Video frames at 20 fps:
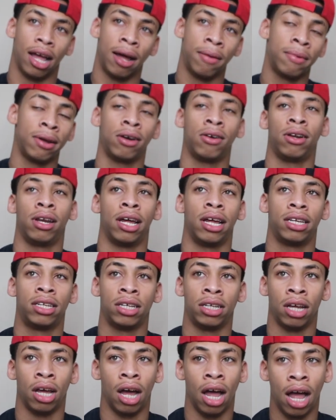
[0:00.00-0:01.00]
not gonna lie to
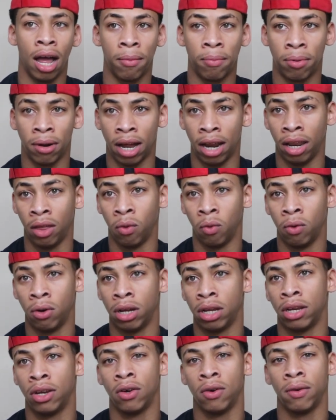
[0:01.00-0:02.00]
you. I probably
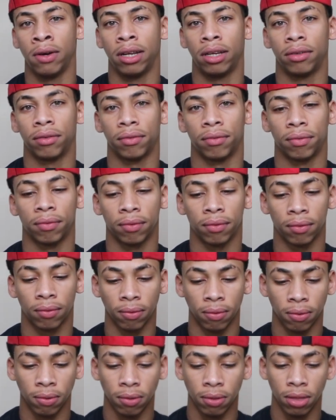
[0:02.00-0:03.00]
would do it.
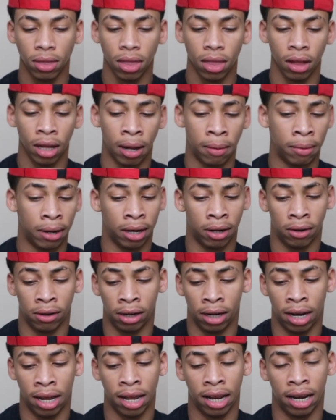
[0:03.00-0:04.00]
I'm not
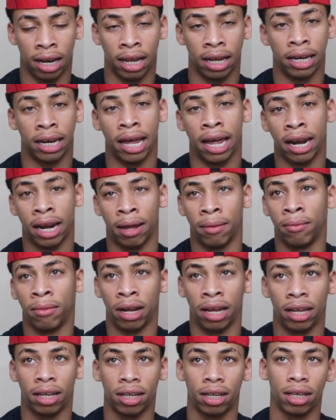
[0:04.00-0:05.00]
gonna lie. Like now that I'm
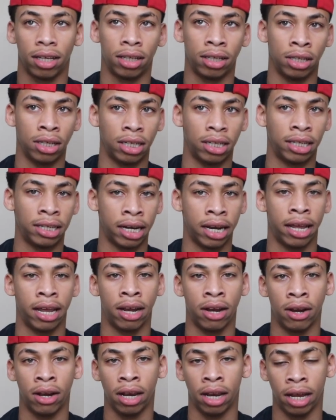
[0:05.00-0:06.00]
like just sitting
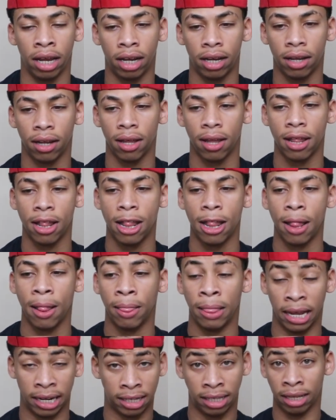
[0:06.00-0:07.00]
here and
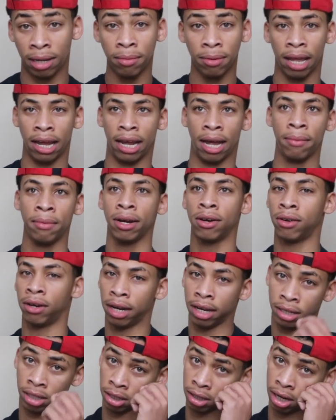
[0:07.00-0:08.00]
cause I'm not gonna
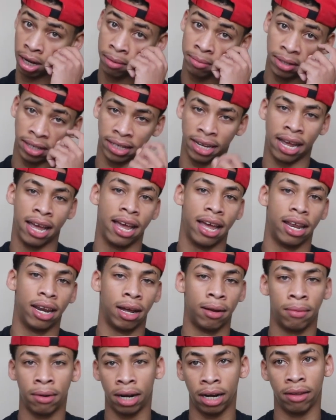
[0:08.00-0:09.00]
lie to you. I'm sad.
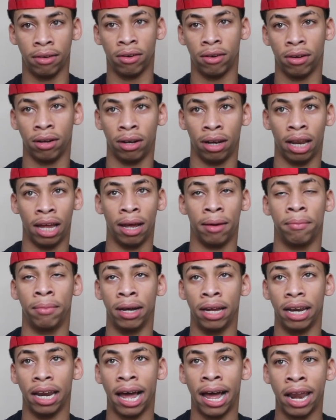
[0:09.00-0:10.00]
I'm not even gonna lie.
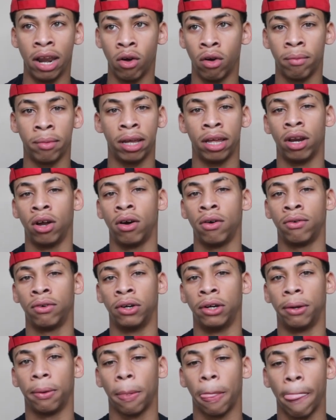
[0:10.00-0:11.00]
But I know I'm gonna get over
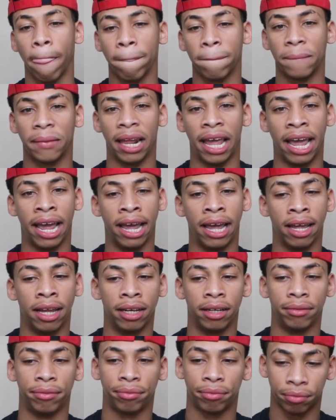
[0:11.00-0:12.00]
it.
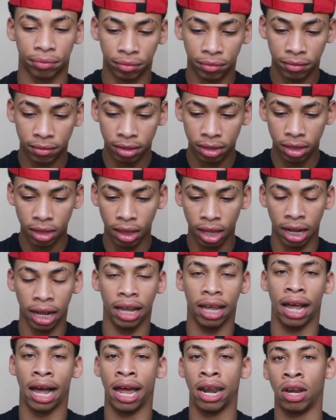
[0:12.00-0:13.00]
And
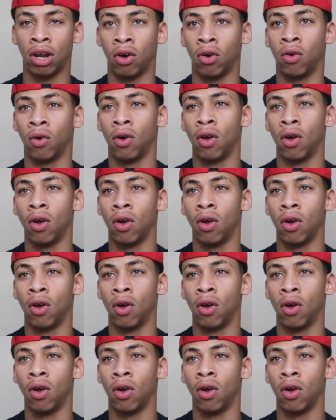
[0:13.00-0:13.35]
I know